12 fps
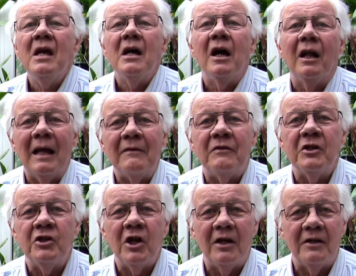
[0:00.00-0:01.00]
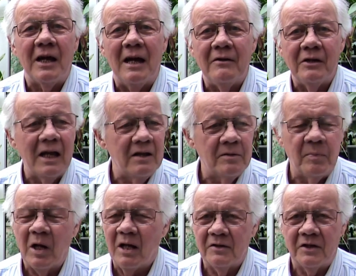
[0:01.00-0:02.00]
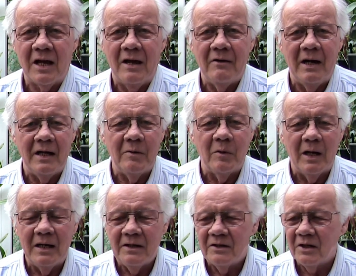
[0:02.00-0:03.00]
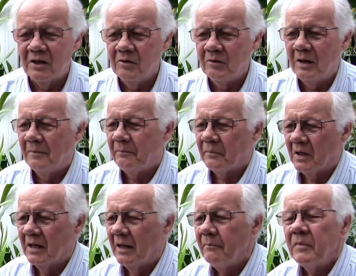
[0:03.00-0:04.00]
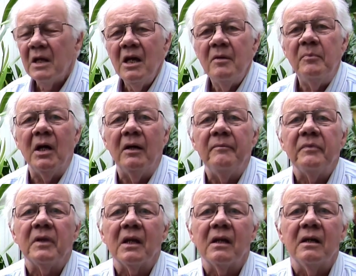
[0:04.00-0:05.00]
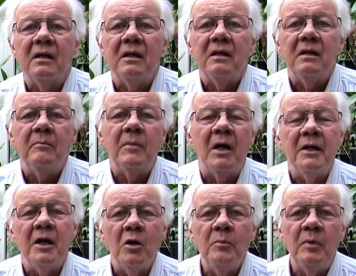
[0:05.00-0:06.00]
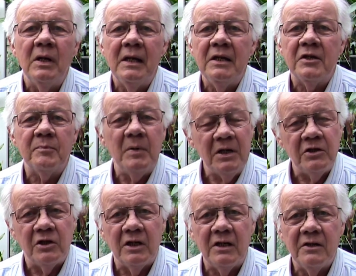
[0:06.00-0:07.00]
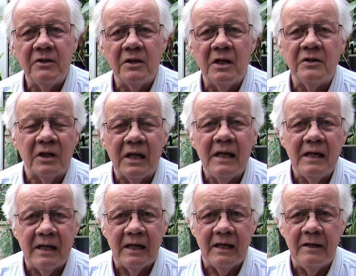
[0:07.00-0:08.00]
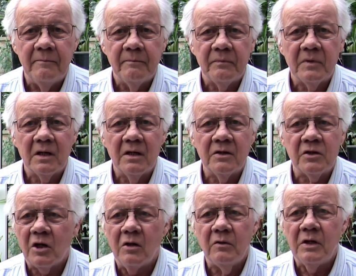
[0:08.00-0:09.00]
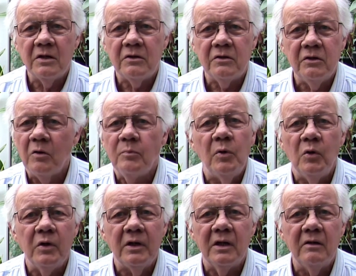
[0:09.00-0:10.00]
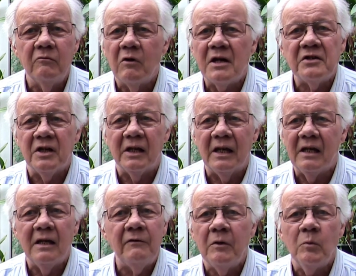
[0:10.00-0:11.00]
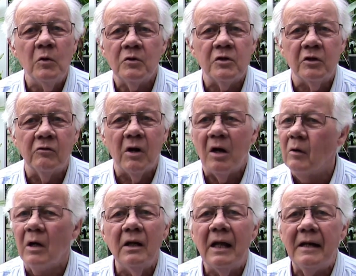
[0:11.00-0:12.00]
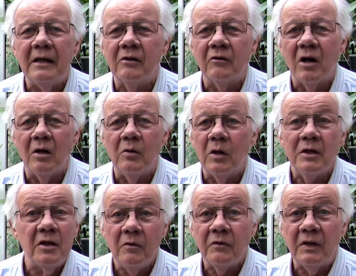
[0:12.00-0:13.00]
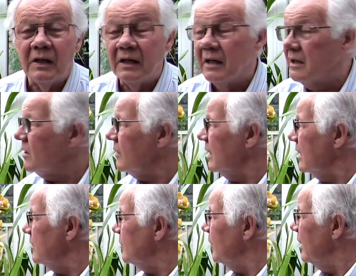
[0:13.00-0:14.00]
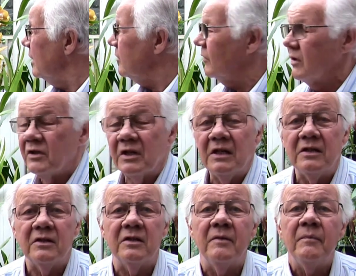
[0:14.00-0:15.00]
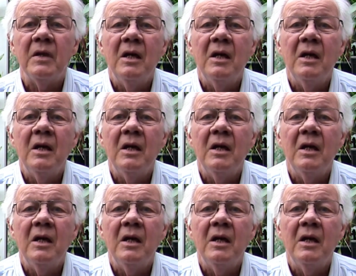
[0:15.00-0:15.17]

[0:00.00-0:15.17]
I'll have to shut down and get the plants out anyway, so yeah. But my nobile species is a kiki, so there's no point in resting it. If it wants to grow, I'll let it grow. I don't think it is, I think it's finished for the season.